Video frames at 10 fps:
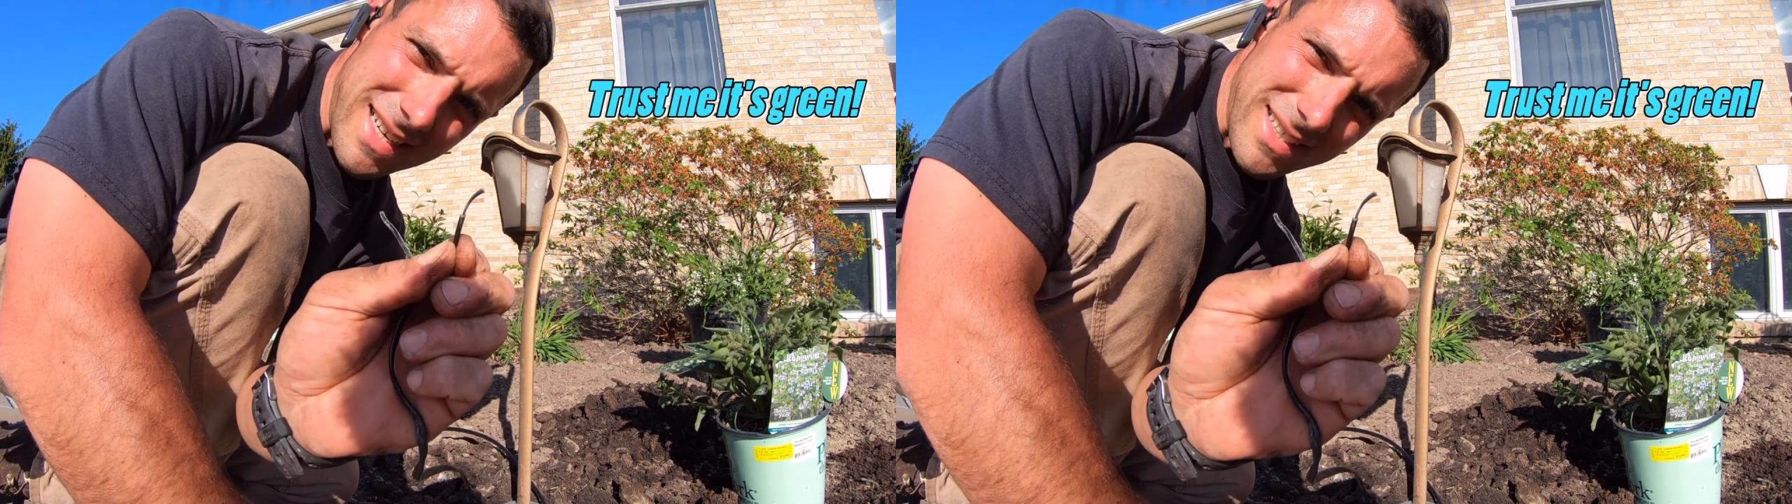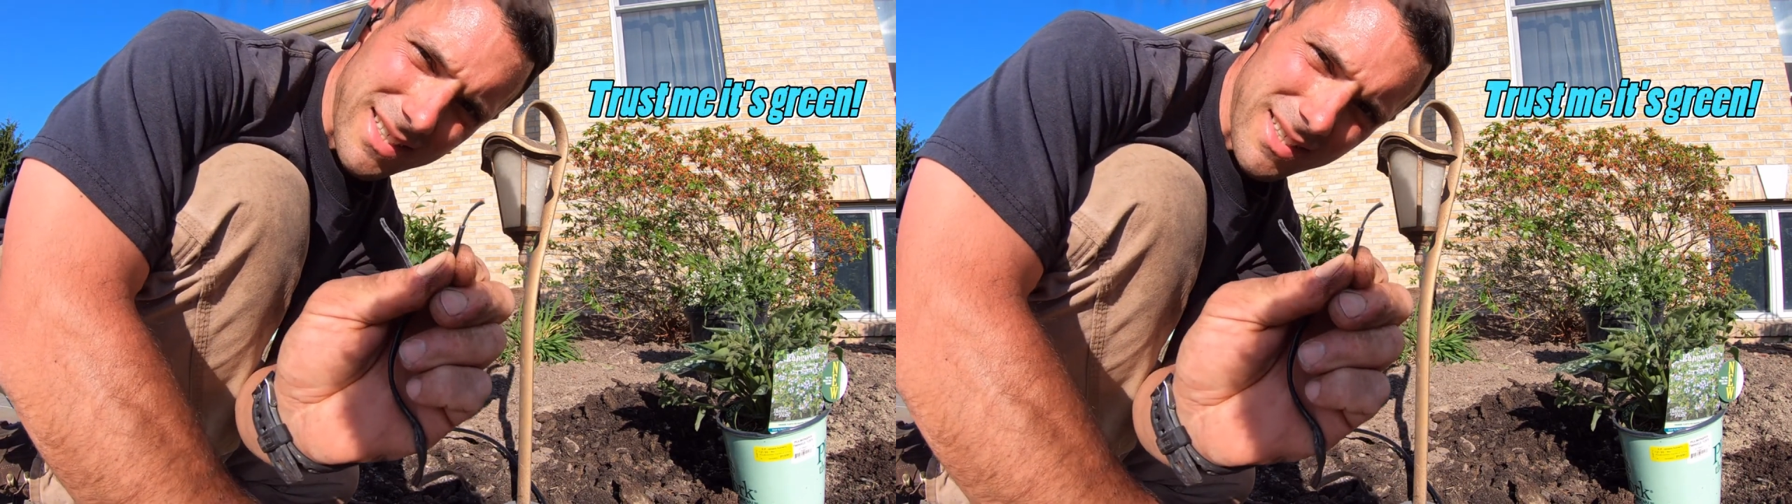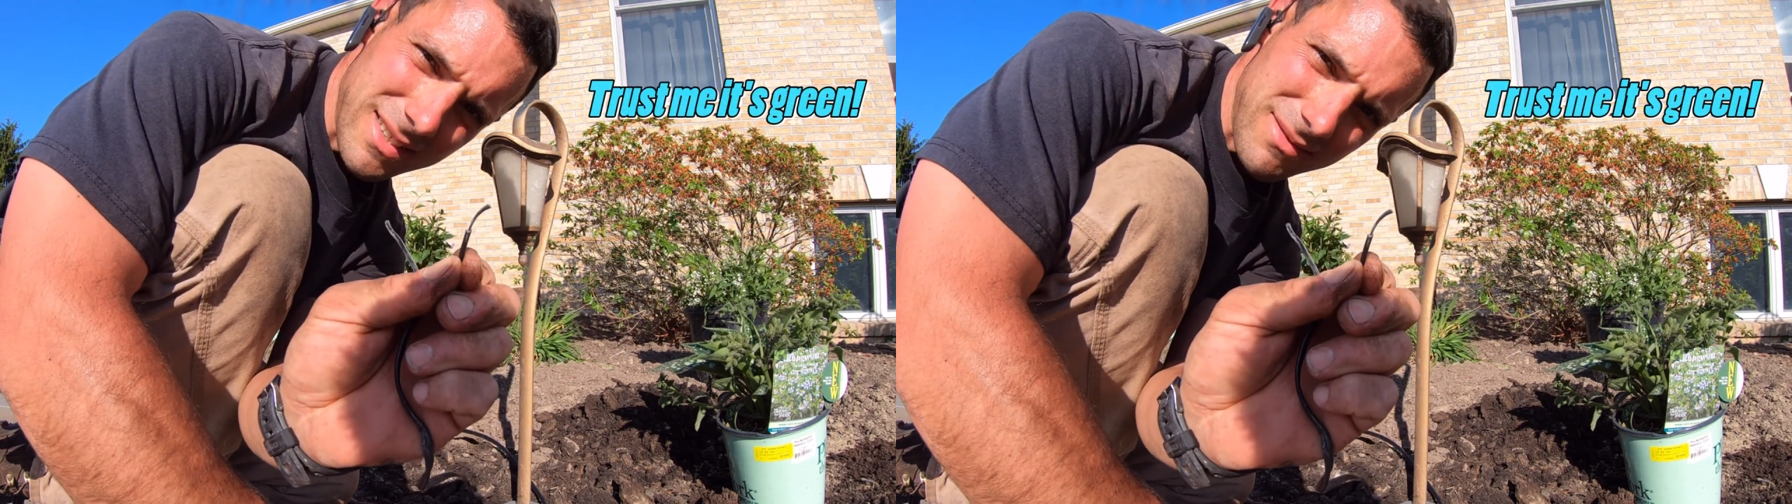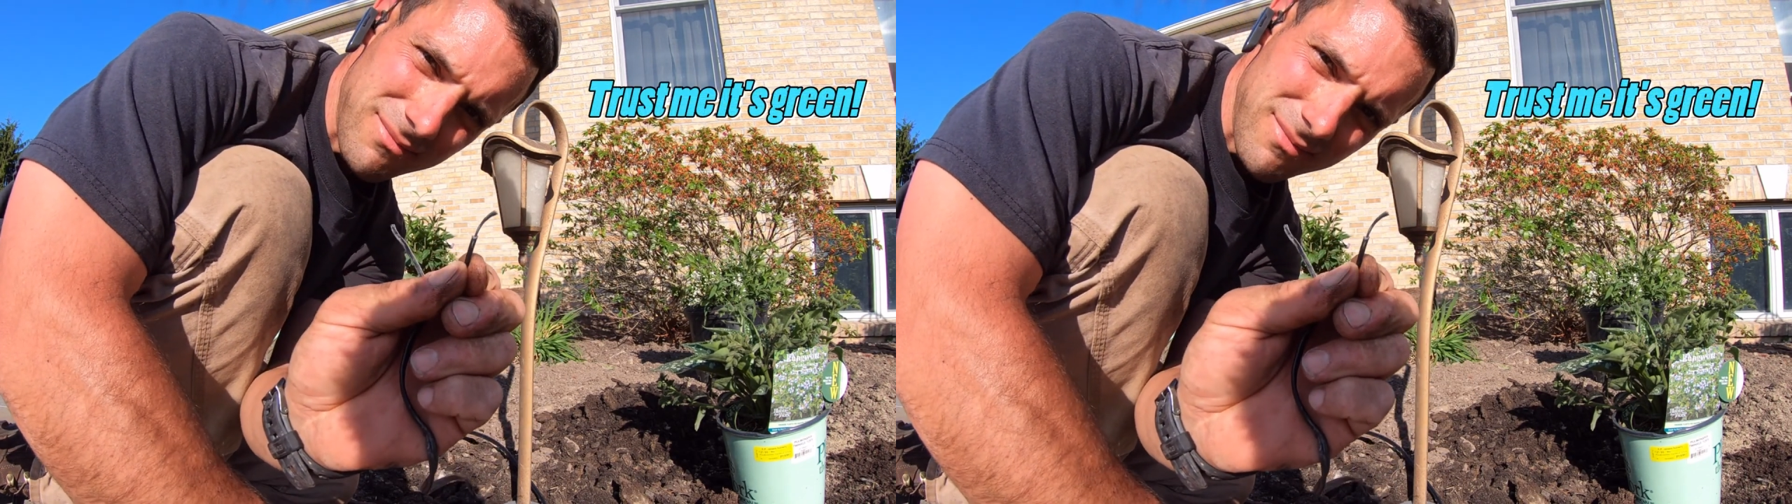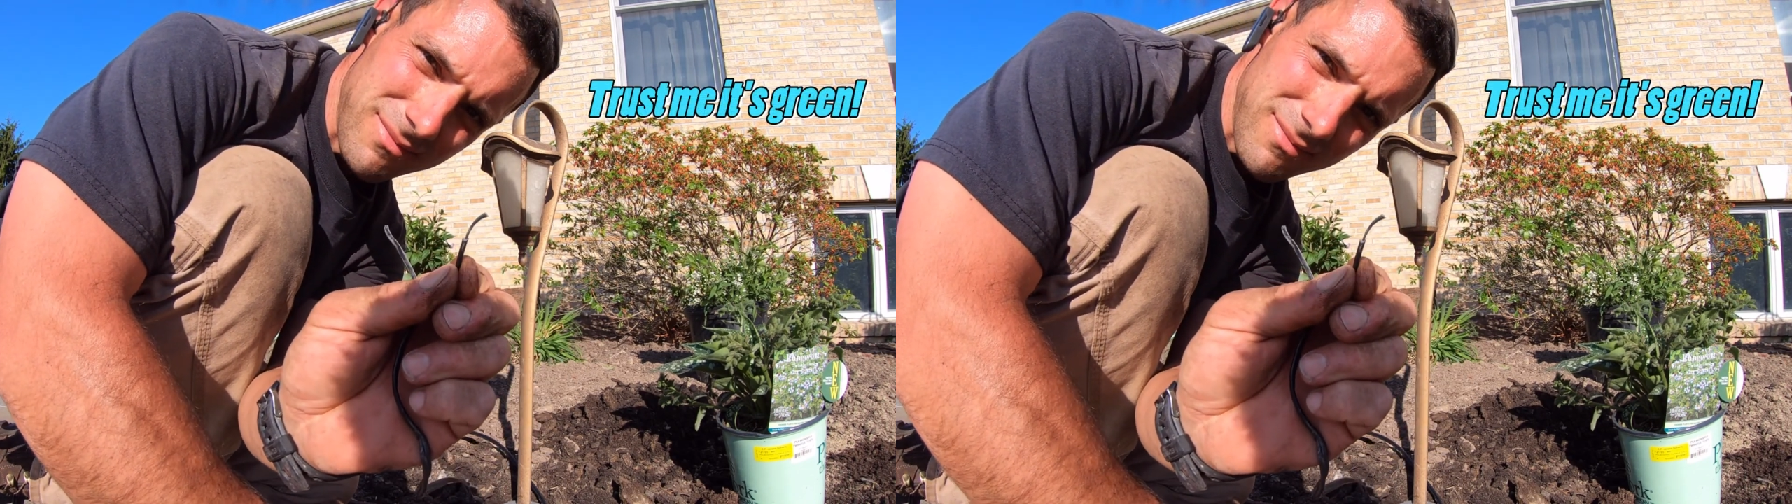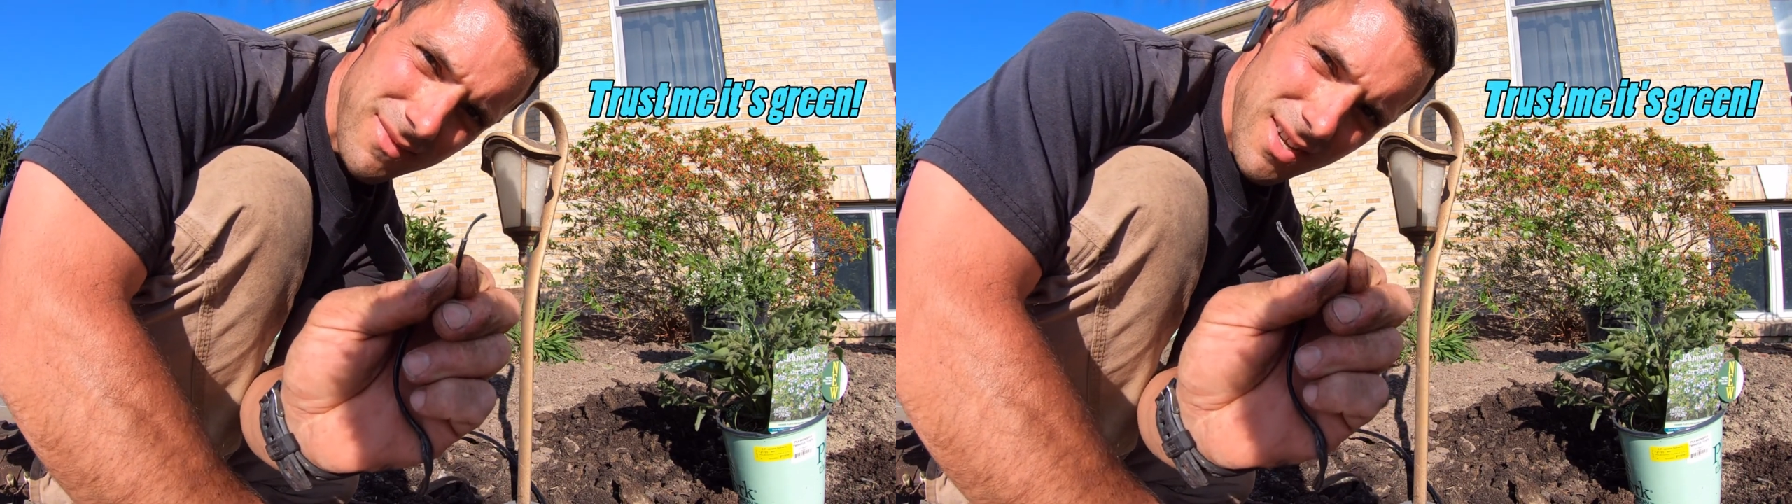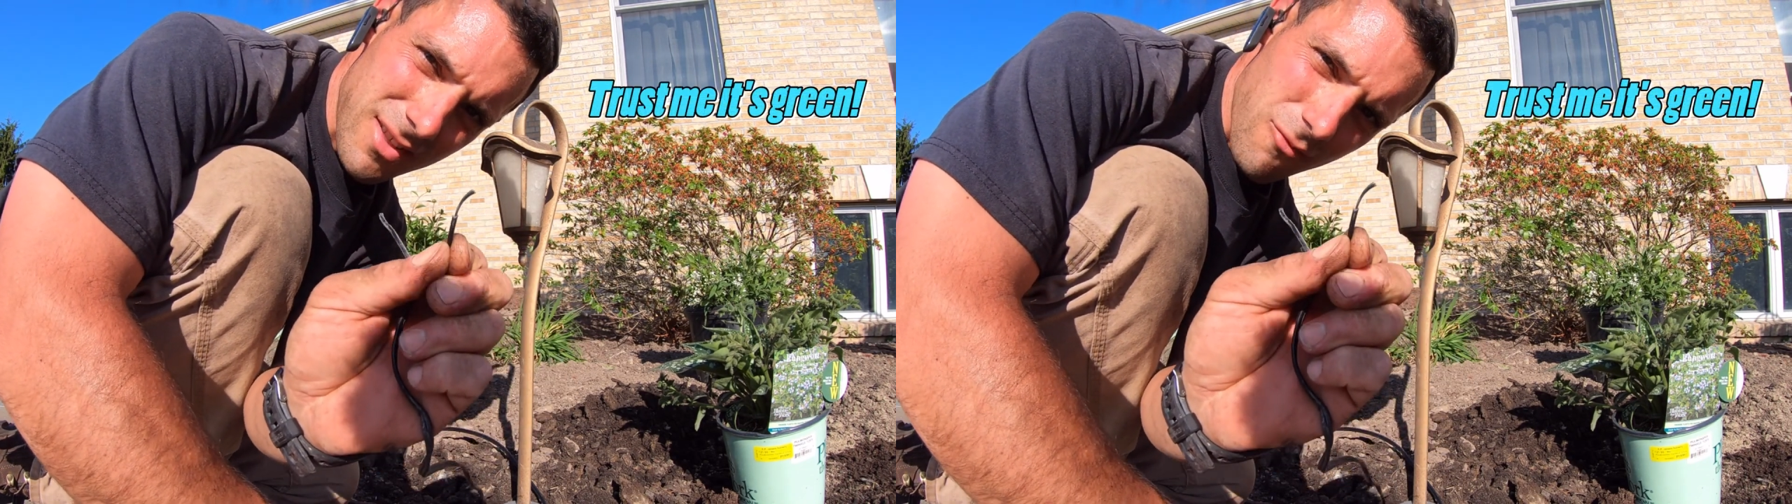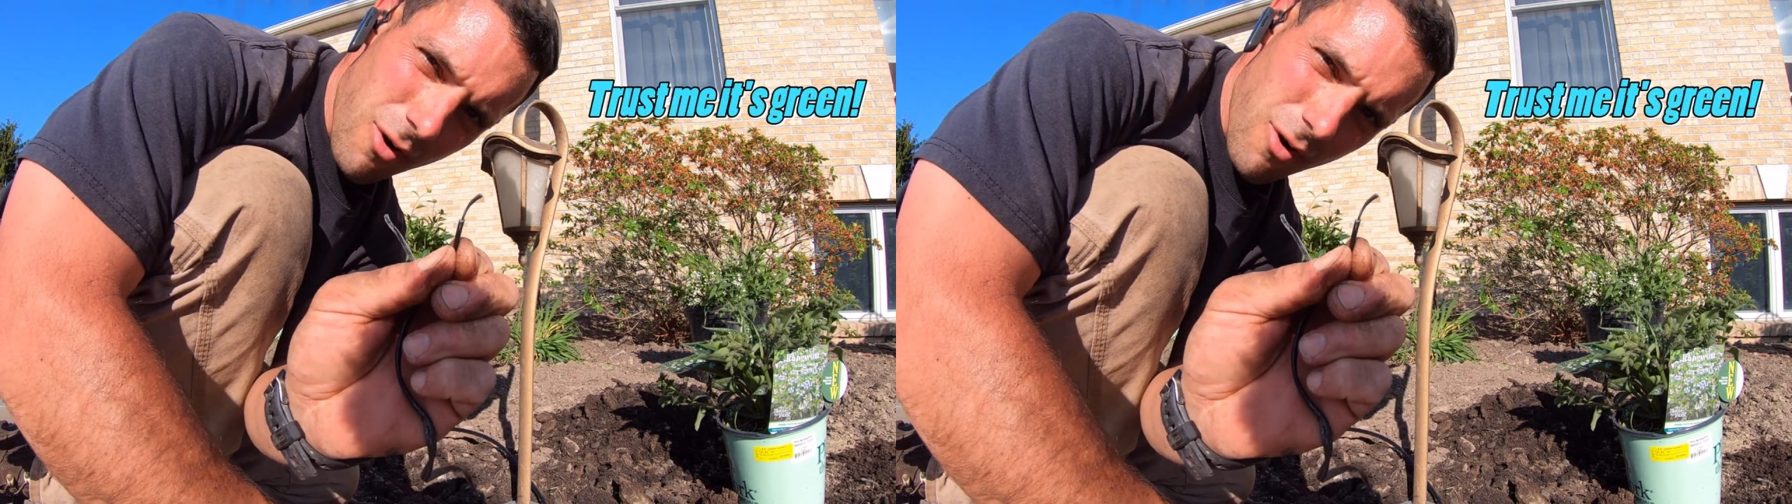is? The